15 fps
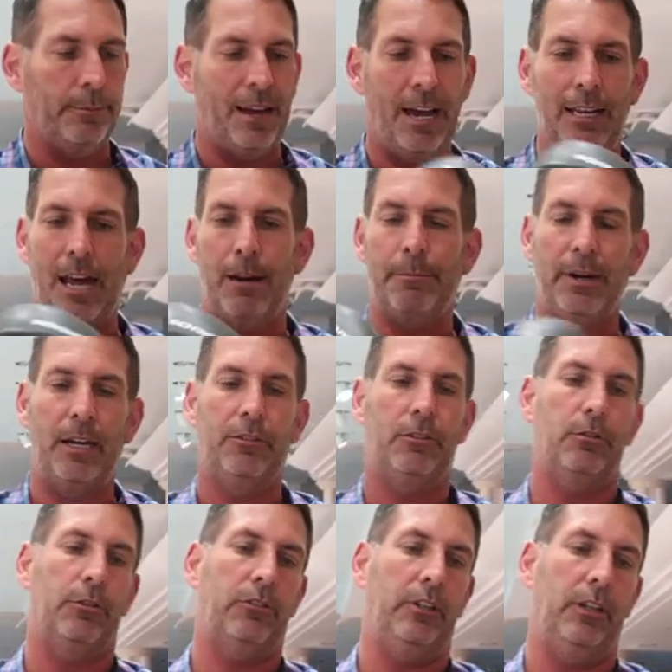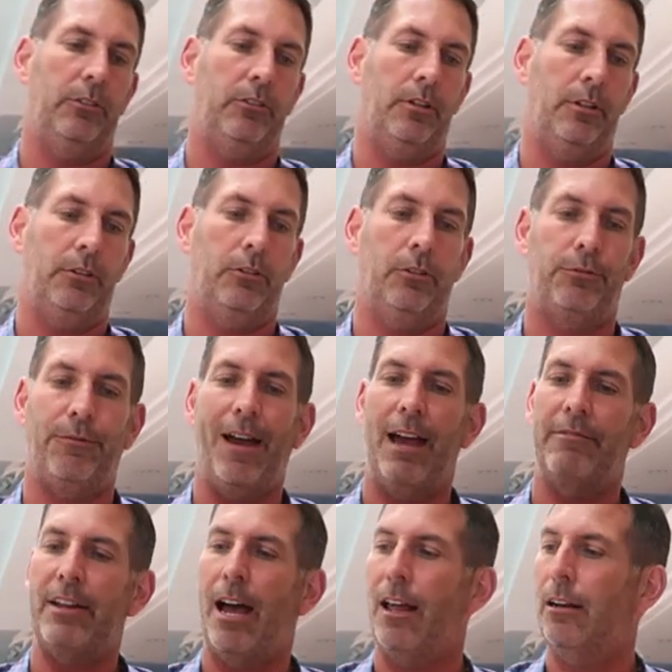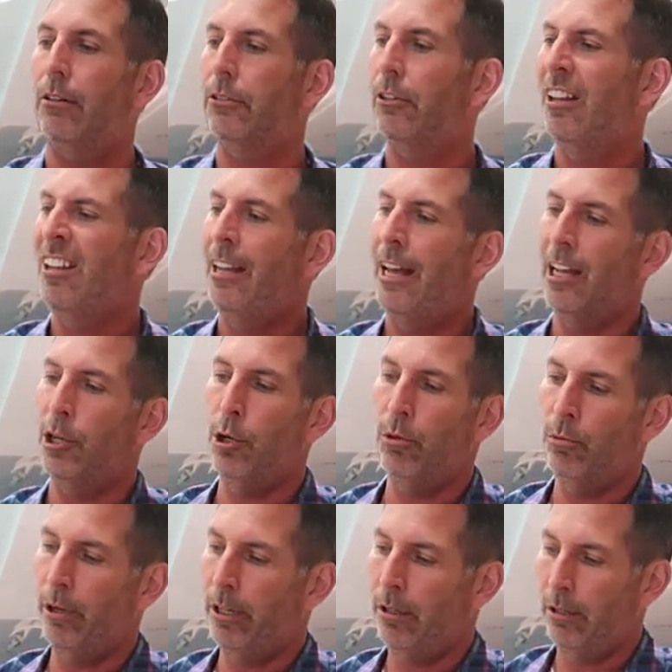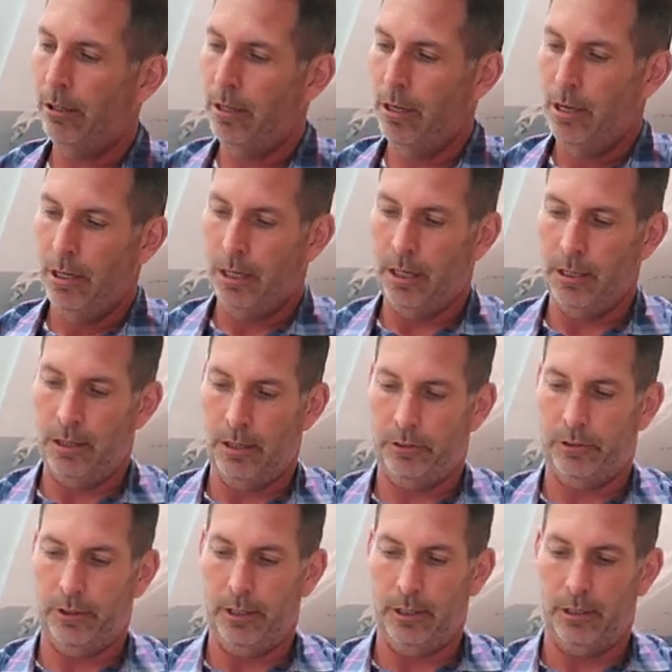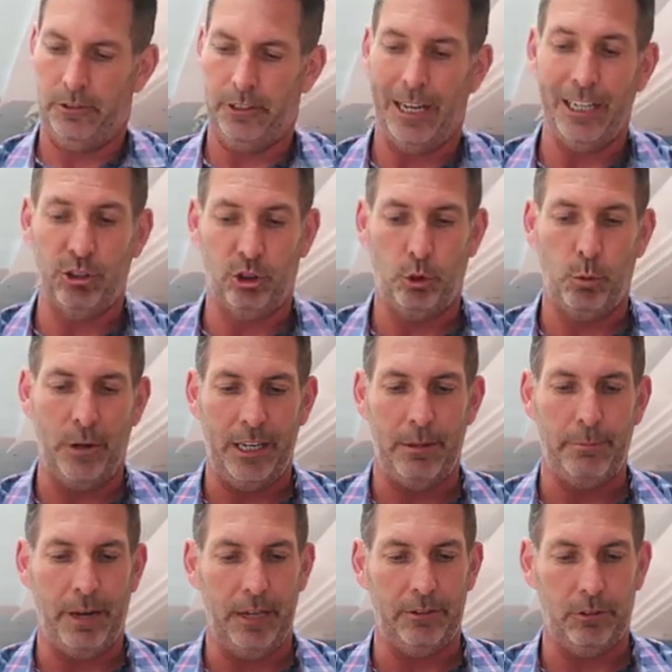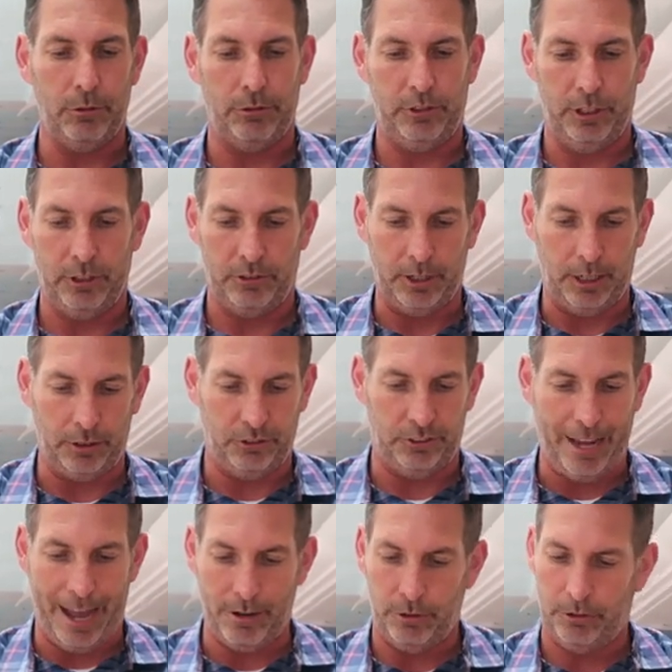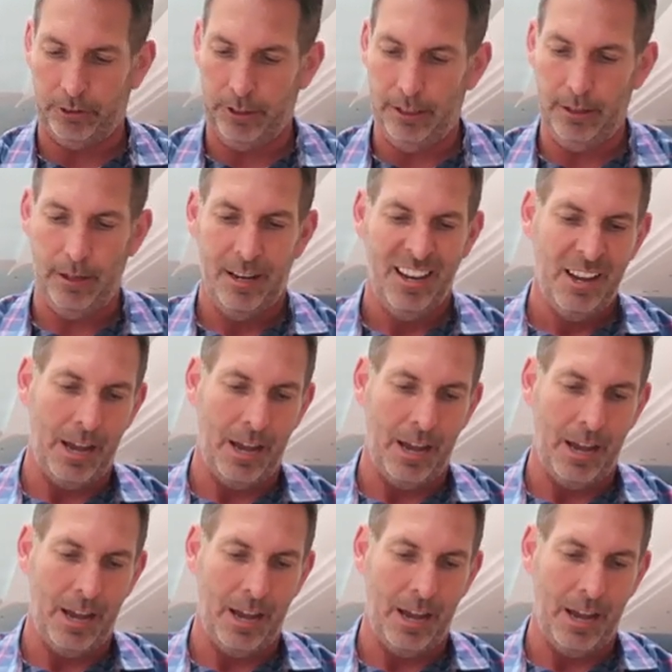I buy a lot of bicycle seats. So this is $5 at Goodwill. And this is a Schwinn bicycle seat. It's like a saddle seat.